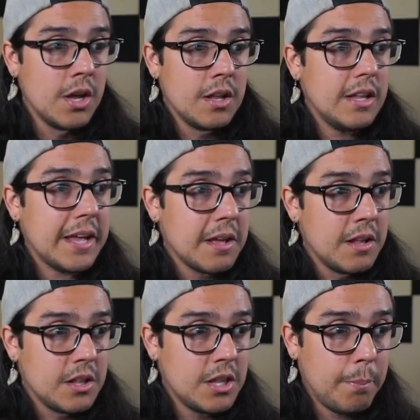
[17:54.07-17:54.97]
Like
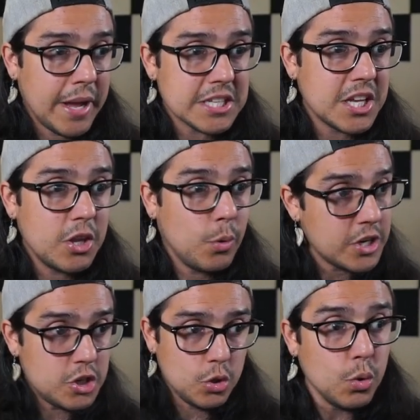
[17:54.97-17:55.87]
the biggest thing you
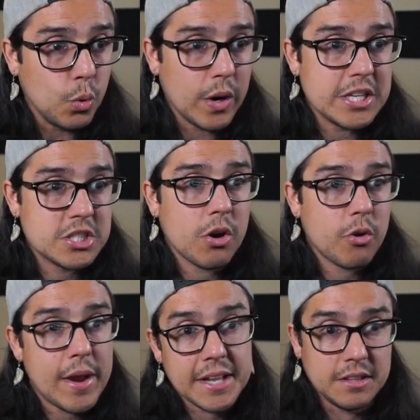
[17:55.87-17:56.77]
can do is start
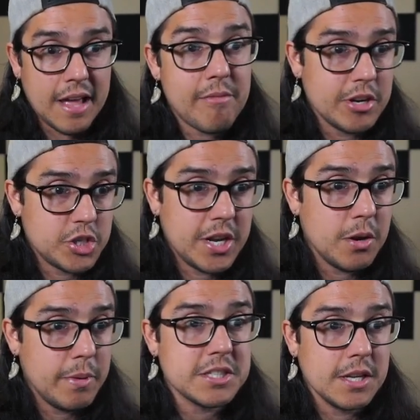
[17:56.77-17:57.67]
creating leverage in
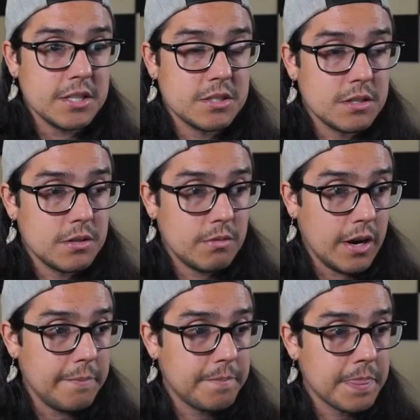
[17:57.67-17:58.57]
your business,
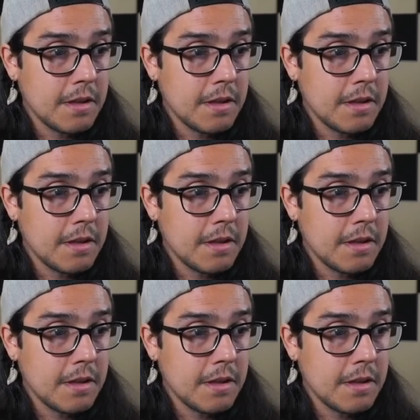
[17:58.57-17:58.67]
right?